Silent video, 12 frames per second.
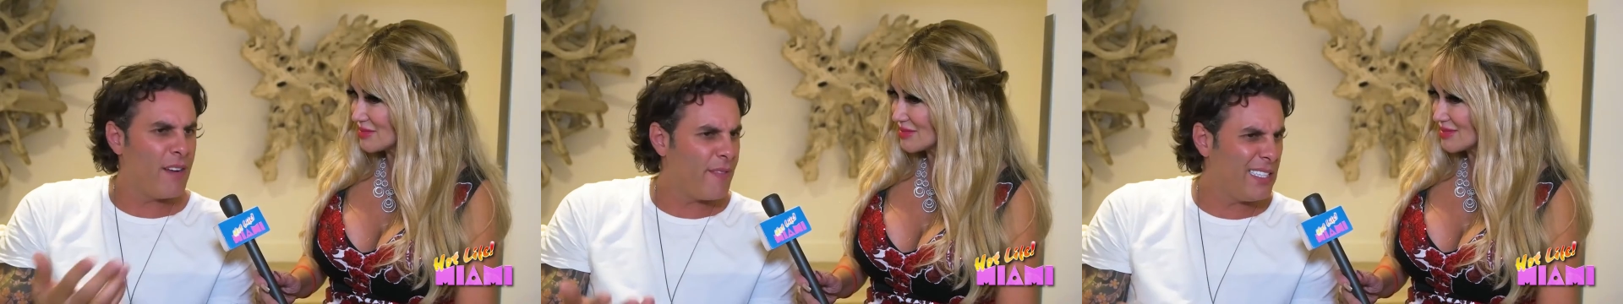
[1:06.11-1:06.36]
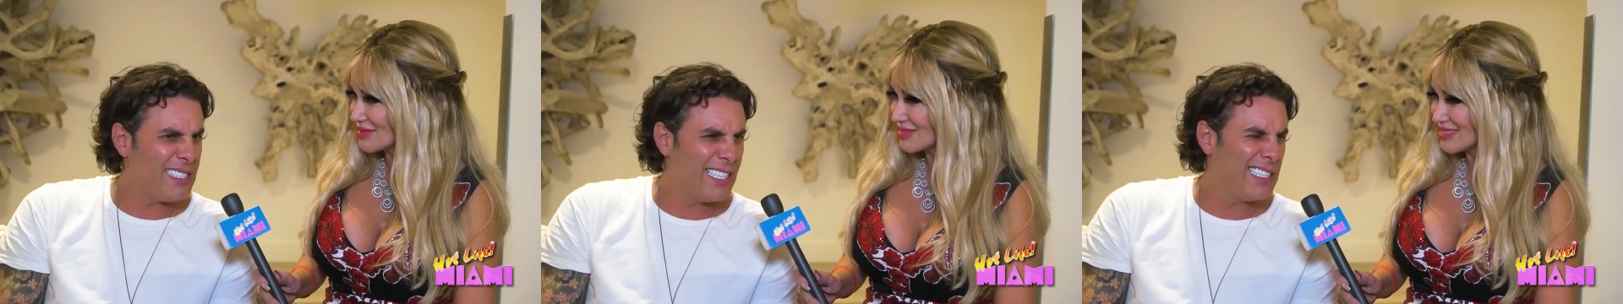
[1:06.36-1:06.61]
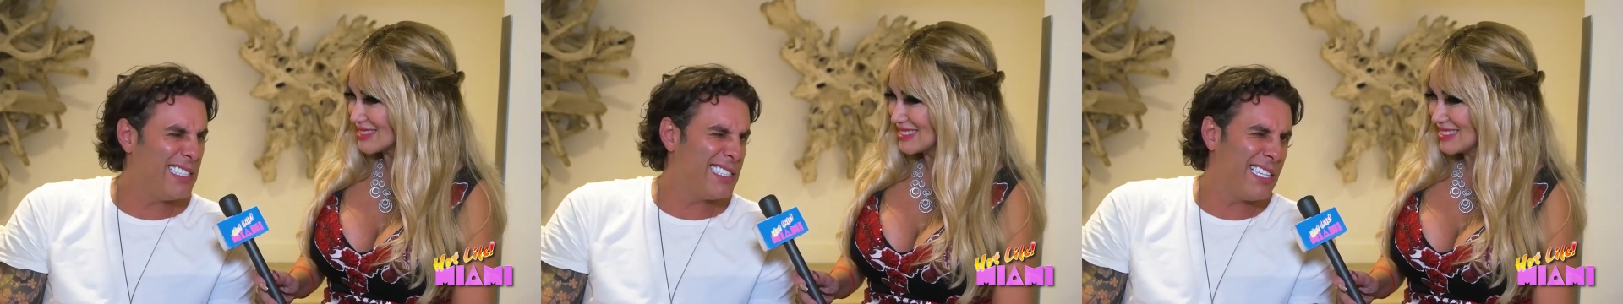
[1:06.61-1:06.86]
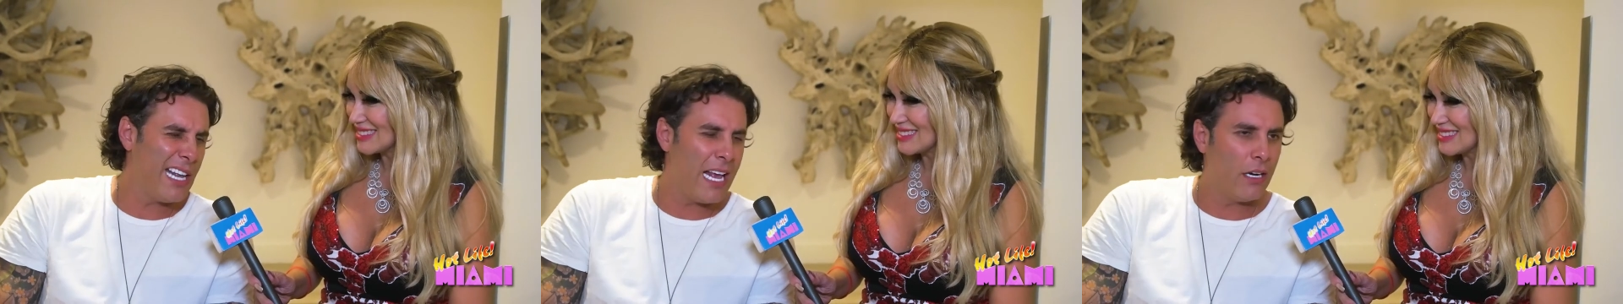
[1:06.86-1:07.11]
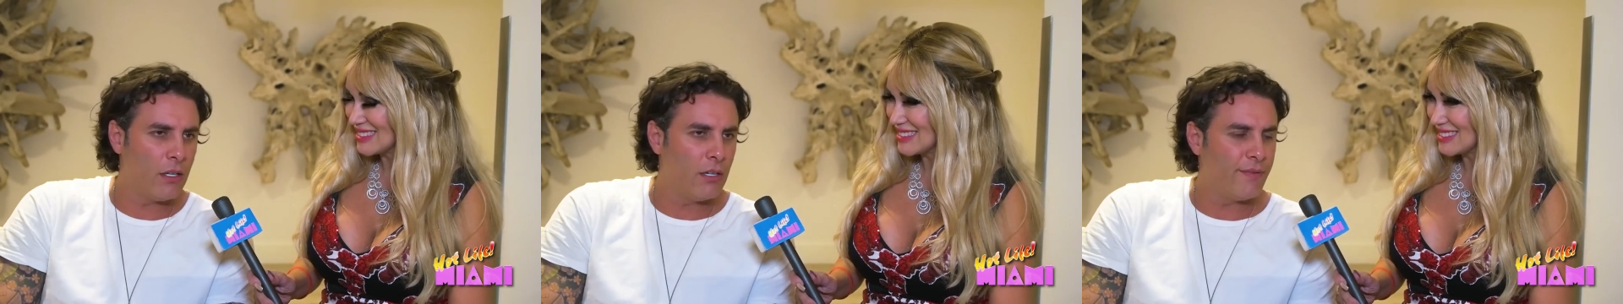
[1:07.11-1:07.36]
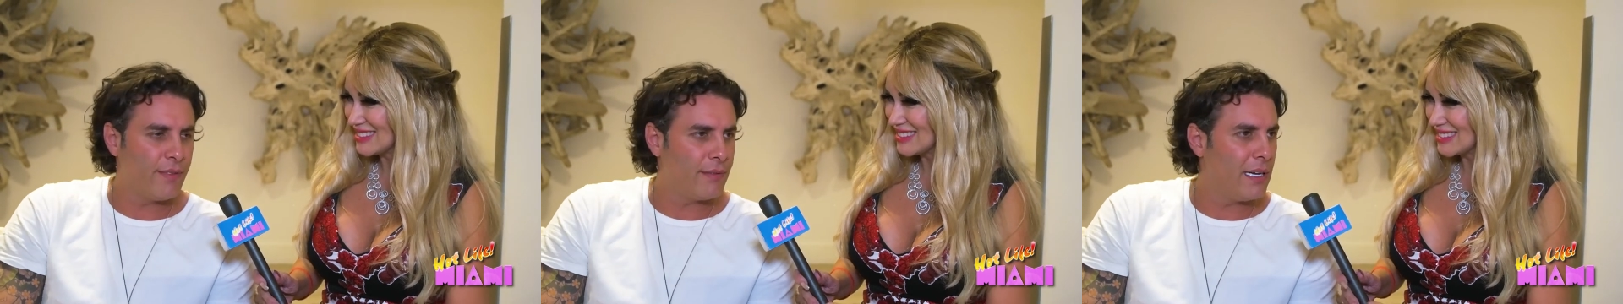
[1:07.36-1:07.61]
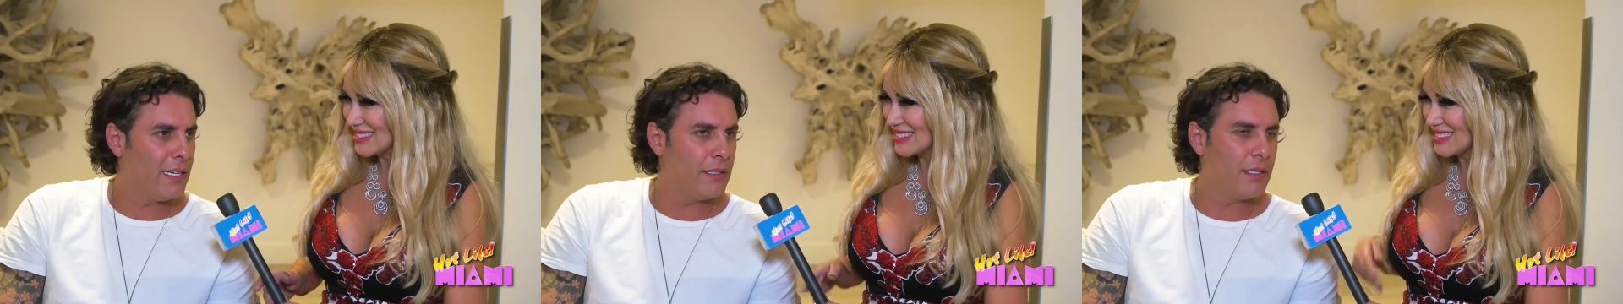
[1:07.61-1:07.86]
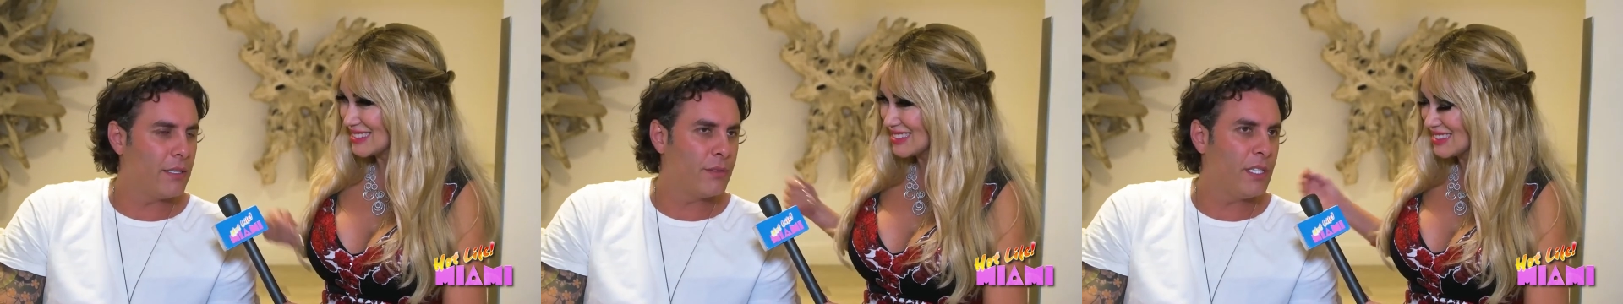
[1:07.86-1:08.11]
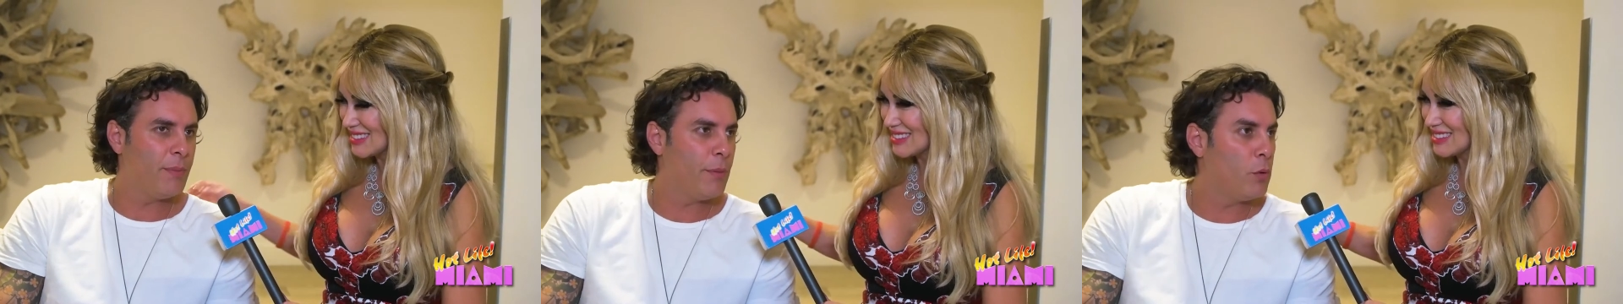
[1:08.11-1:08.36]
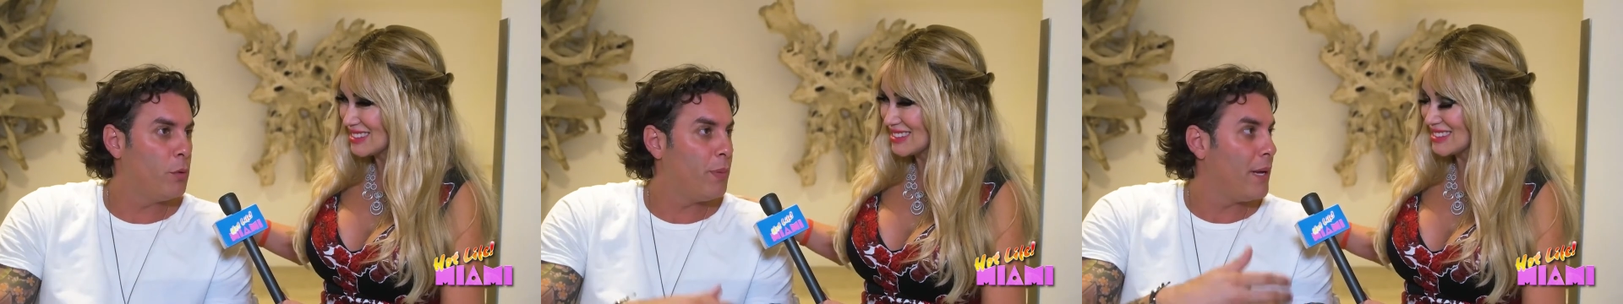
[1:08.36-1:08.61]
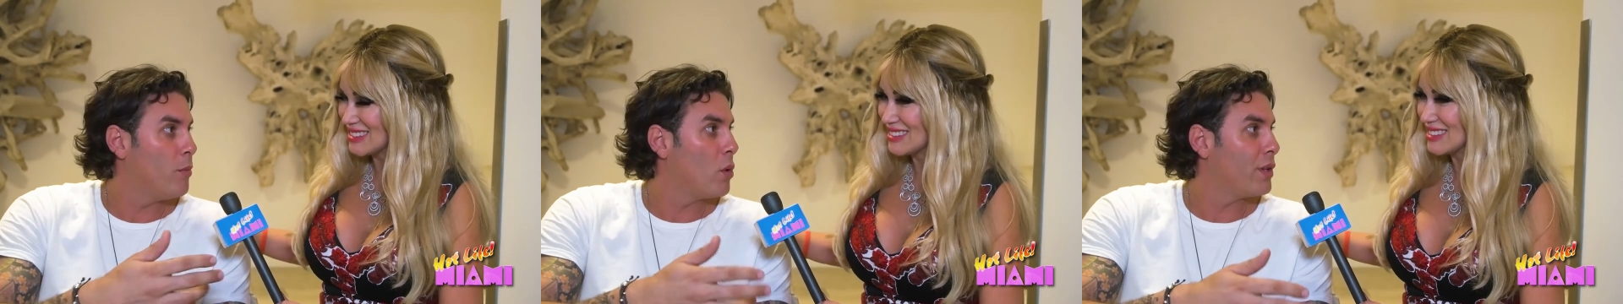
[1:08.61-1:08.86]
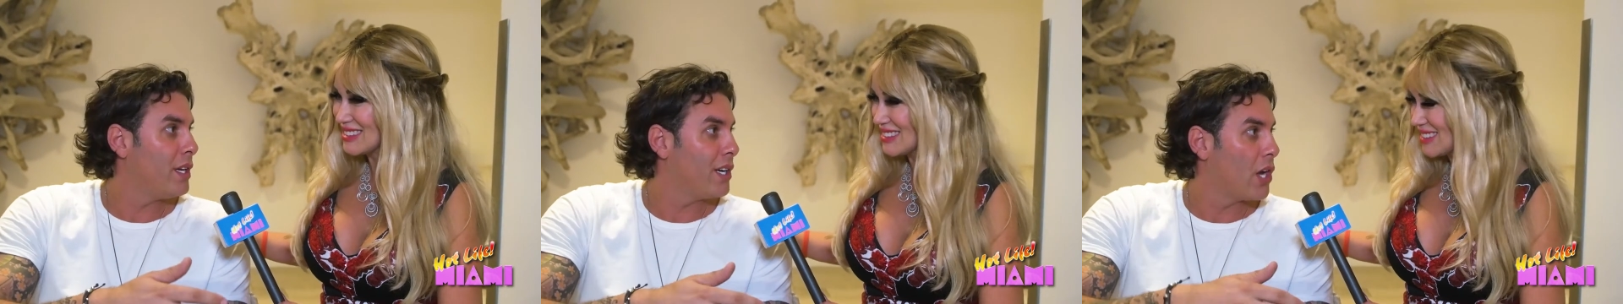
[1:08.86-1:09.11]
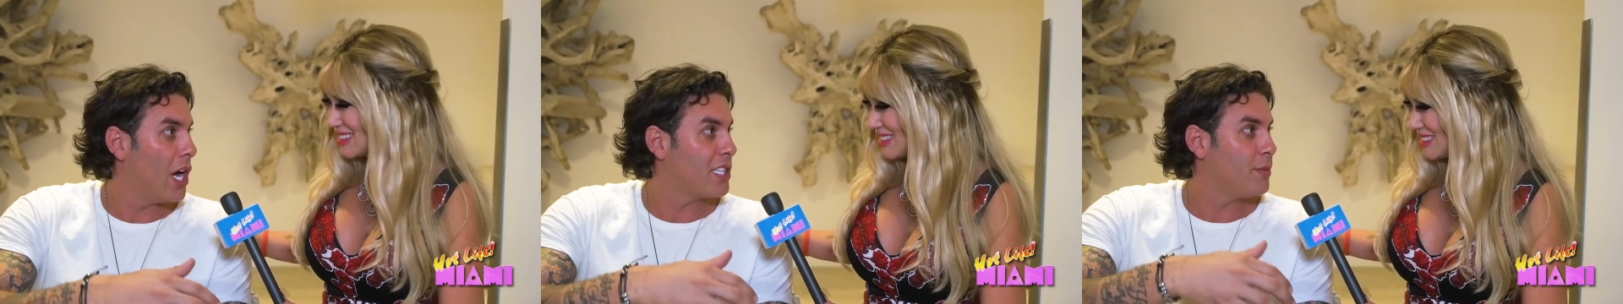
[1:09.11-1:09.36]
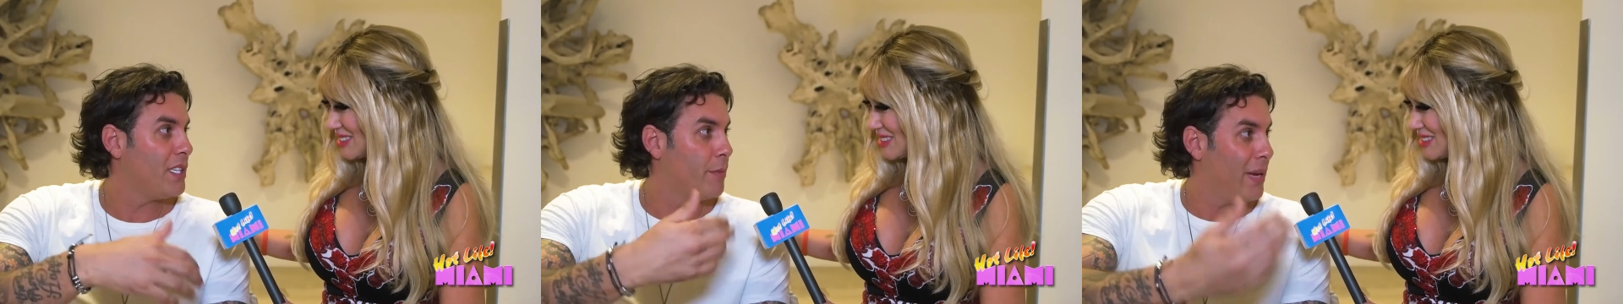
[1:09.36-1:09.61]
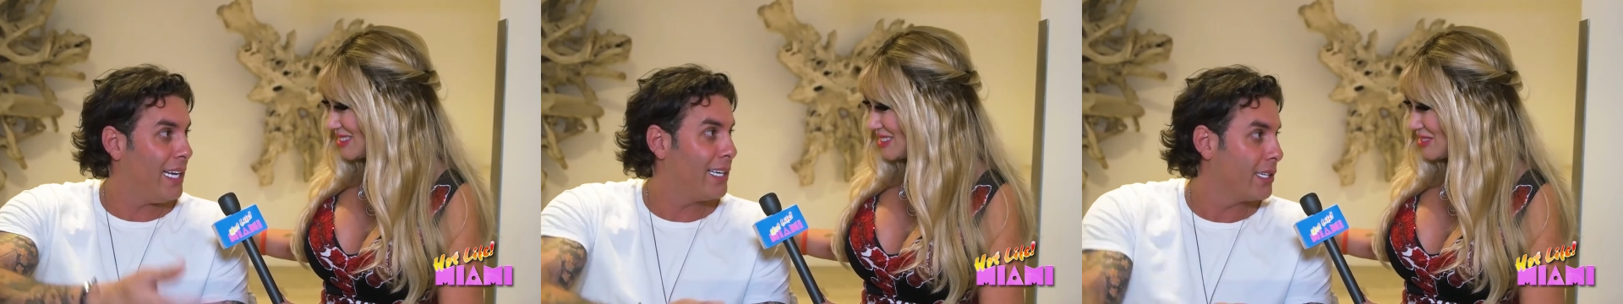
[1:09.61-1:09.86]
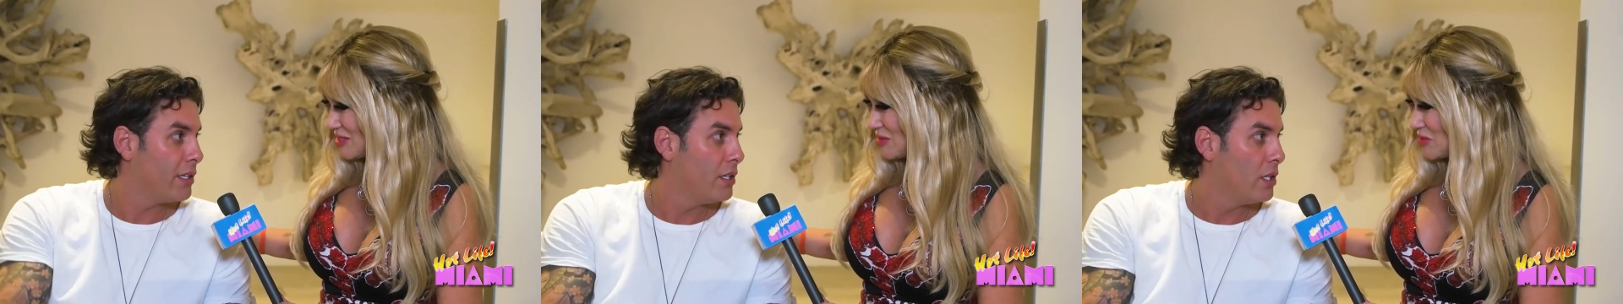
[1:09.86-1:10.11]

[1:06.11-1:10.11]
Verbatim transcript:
Speaker 1: if I sell it?" And I said, "I don't know. If, I, I don't think people would pay more than it cost me to make."